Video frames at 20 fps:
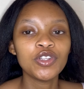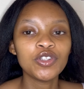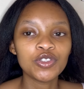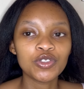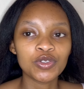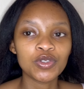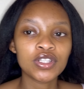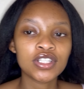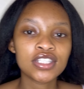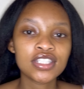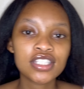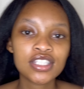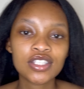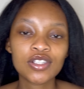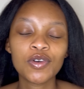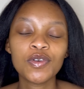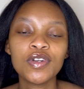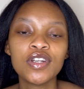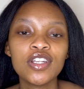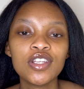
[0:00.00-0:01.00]
you do this
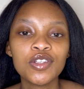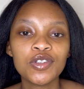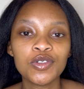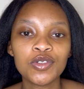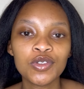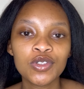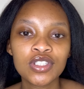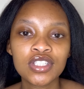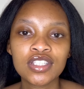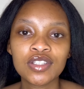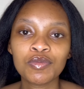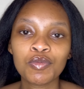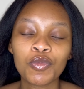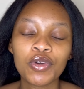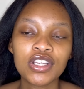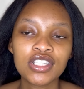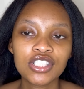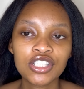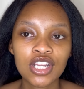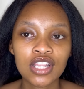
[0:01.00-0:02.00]
only use
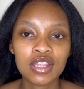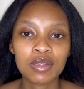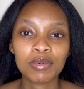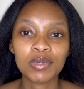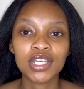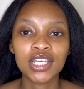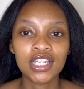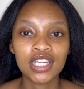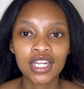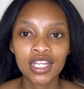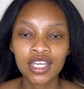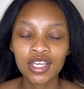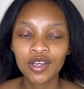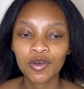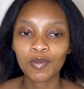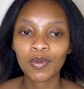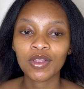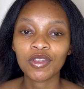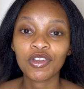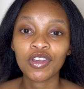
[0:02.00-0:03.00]
moisture in the beginning
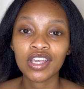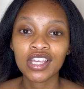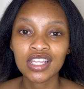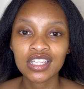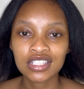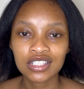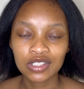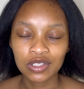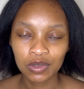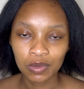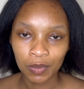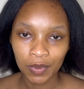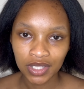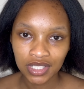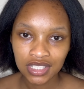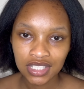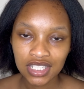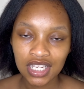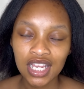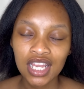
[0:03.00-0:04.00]
while your hair is still
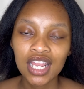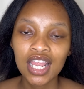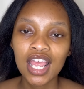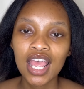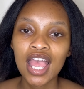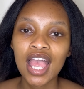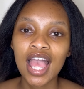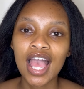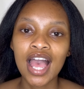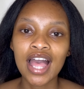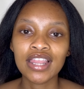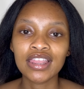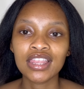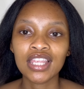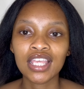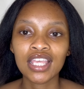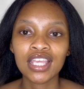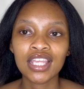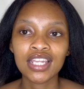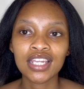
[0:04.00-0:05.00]
wet and
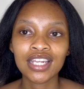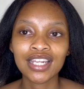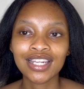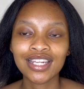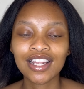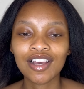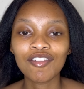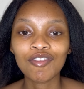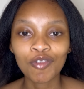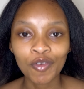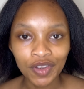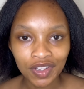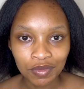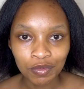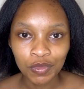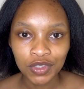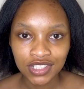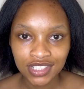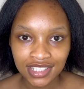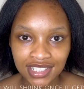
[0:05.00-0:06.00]
then avoid
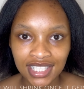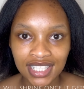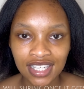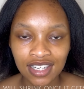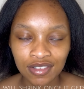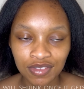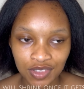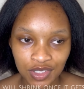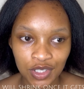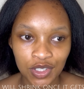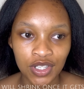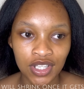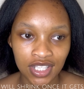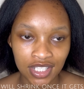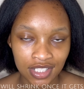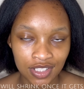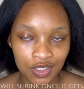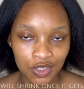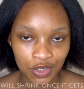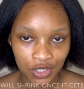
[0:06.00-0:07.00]
moisture after your
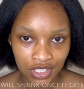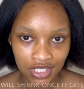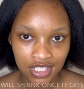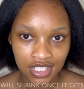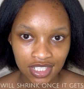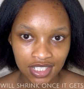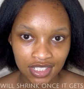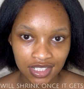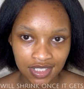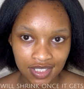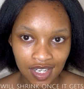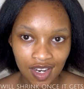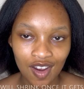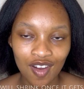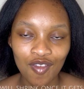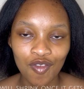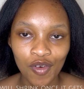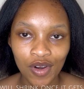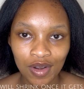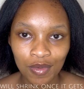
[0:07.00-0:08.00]
hair is straight
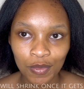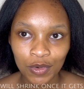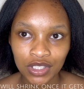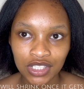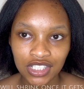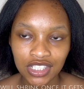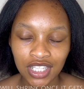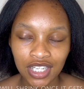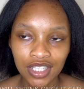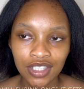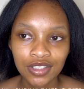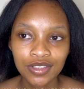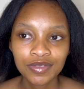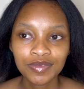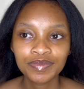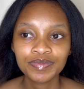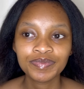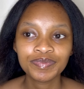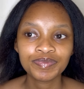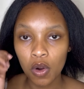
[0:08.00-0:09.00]
avoid moisture
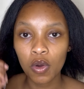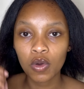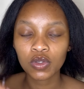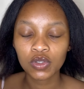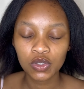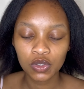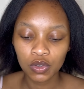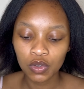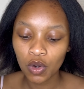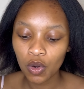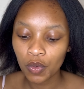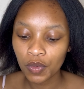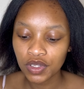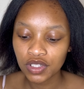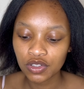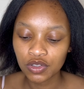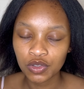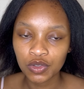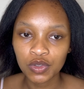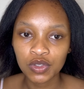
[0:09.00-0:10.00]
but also
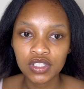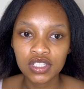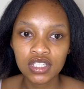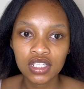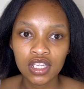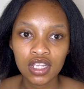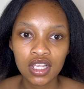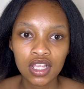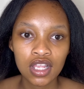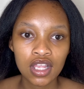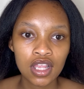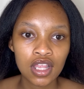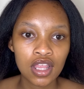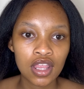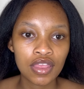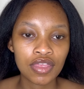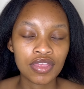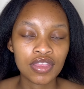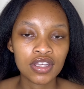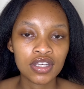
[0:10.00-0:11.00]
always use
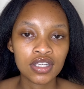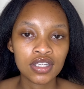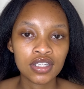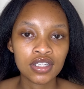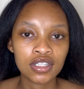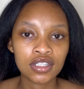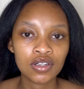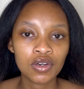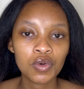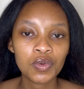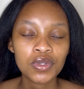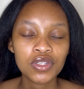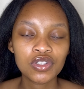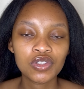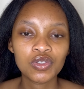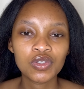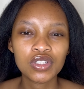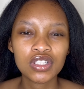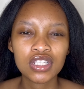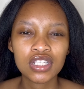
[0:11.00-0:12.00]
the always
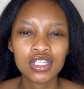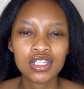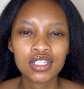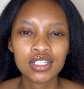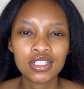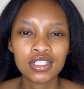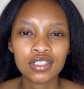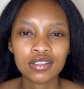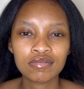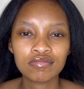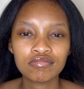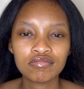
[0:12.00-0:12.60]
use the